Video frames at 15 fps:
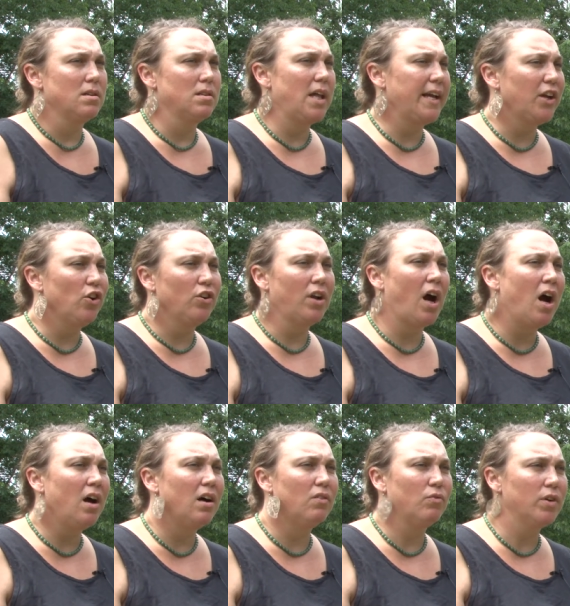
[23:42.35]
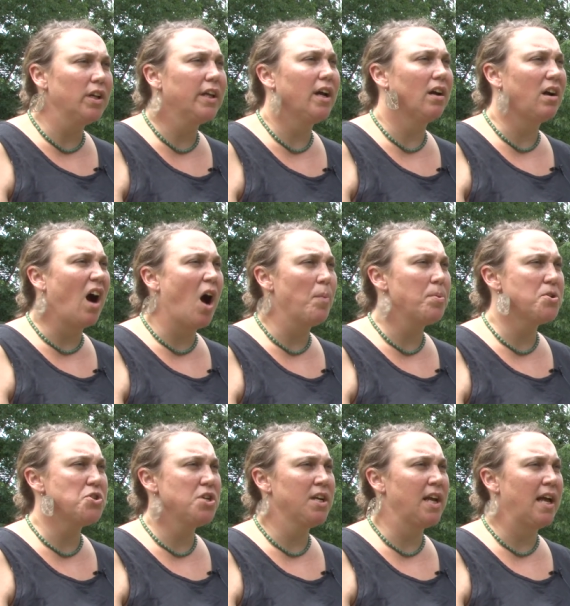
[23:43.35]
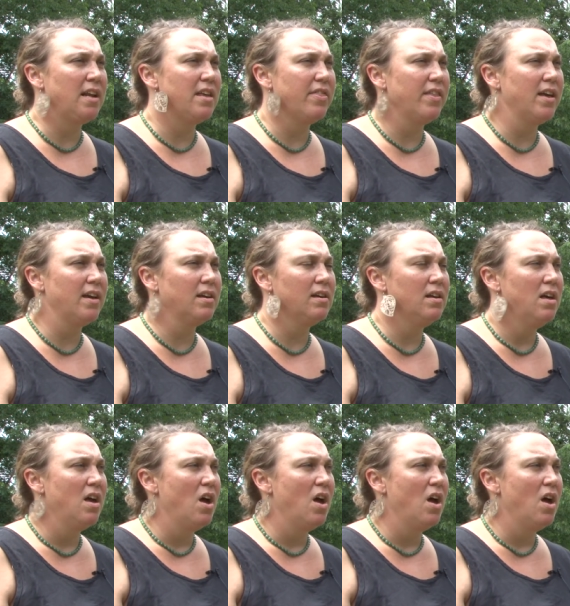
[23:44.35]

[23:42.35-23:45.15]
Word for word: like you're not really accomplishing anything.